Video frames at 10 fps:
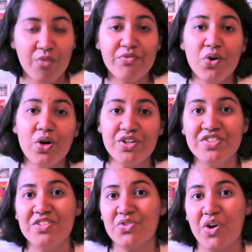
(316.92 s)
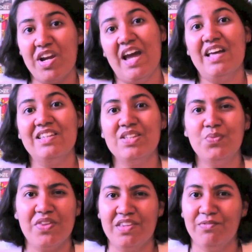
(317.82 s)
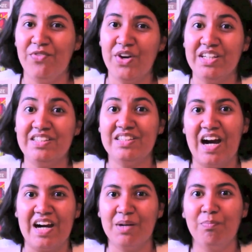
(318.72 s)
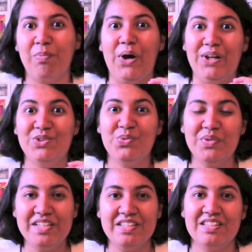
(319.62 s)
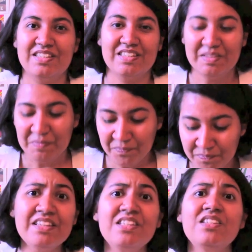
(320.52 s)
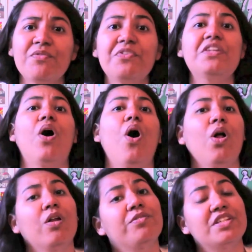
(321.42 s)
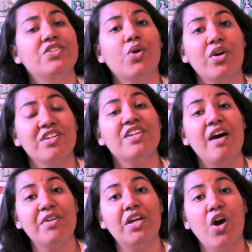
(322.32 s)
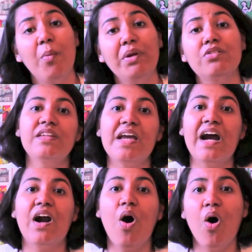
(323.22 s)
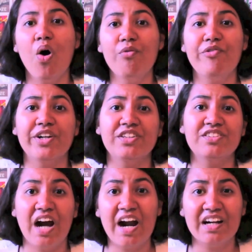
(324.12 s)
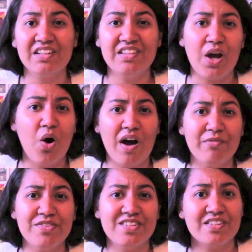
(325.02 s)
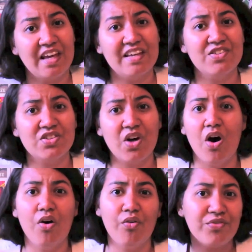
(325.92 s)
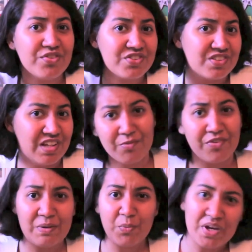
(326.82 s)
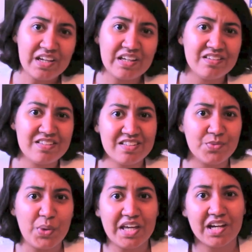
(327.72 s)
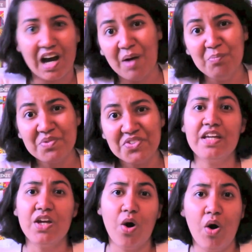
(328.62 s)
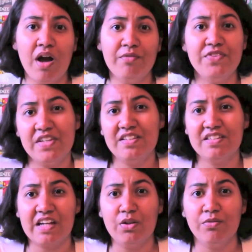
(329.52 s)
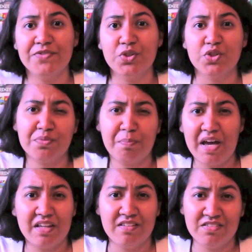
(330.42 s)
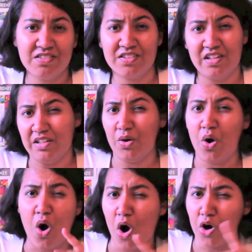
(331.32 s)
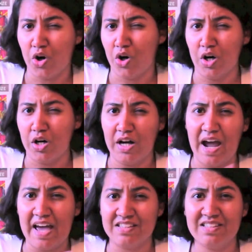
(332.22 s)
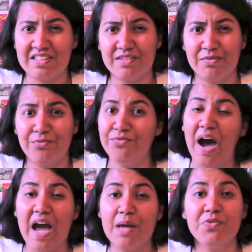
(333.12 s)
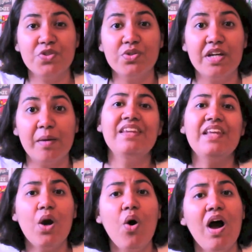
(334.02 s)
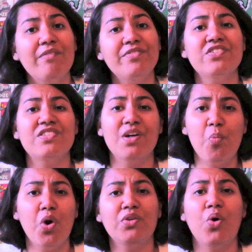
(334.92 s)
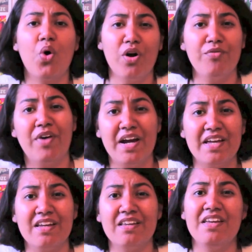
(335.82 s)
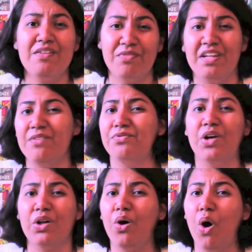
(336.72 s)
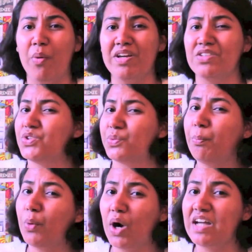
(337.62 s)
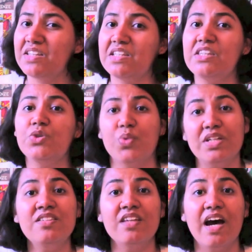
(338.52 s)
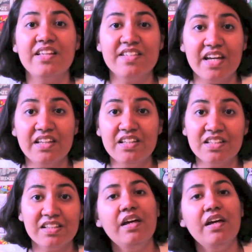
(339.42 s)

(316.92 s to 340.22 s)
Of course, the story ends with a very dark plot twist and This is something all of these stories have in common. They are all very dark, they all have this sense of something wicked this way comes. They all have this kind of suspense and horror-esque vibe to them. And they all have this somewhat horrifying, even if not always surprising, twist at the end.